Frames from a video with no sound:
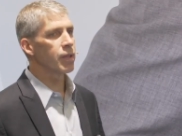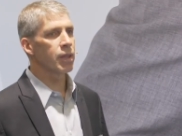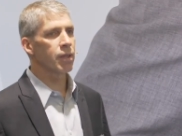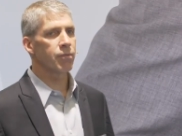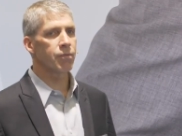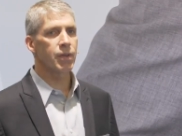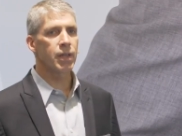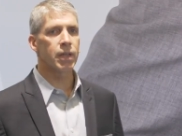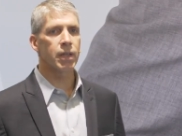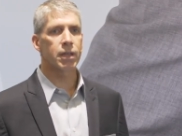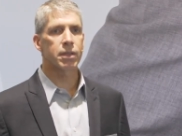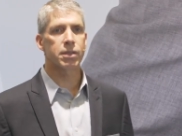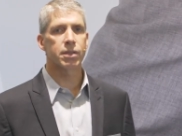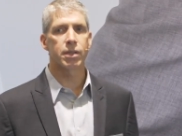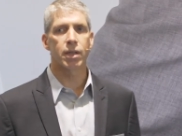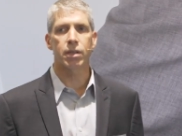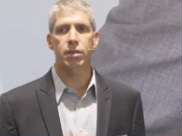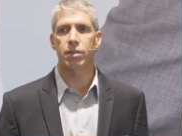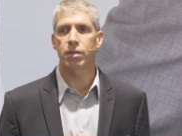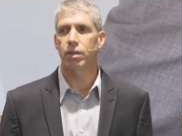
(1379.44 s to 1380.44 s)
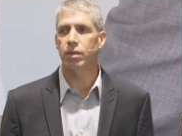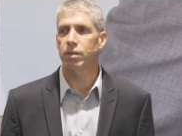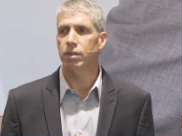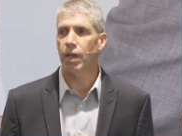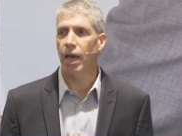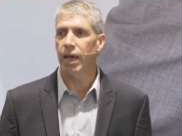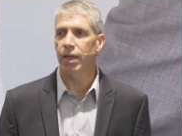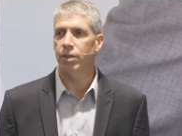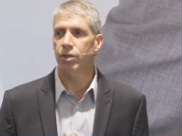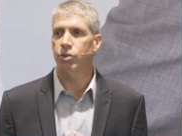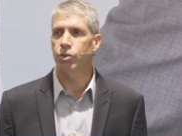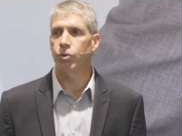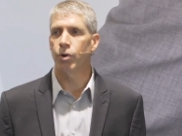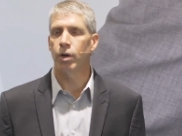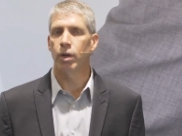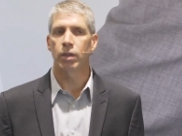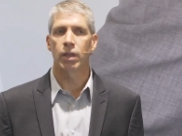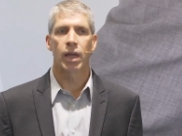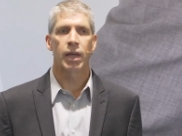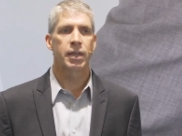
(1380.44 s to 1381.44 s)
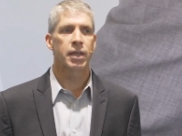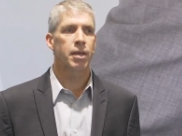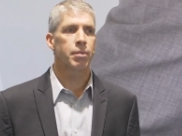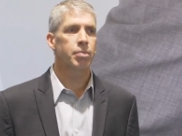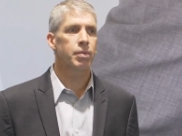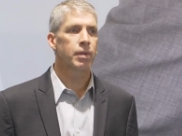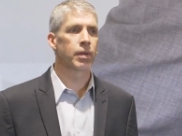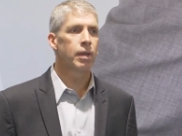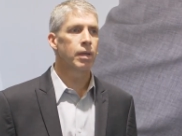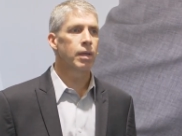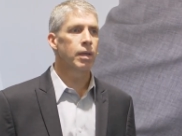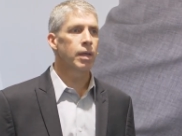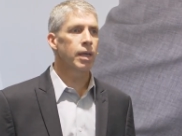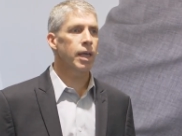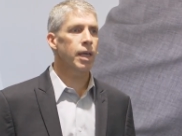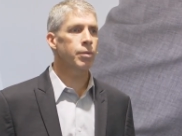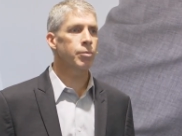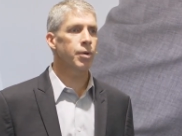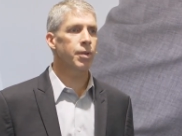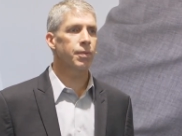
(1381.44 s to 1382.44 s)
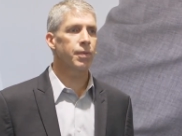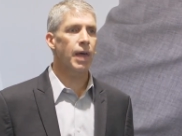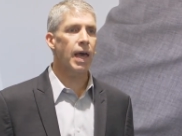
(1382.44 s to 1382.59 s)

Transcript: and the fenix six that's added to our lineup. And with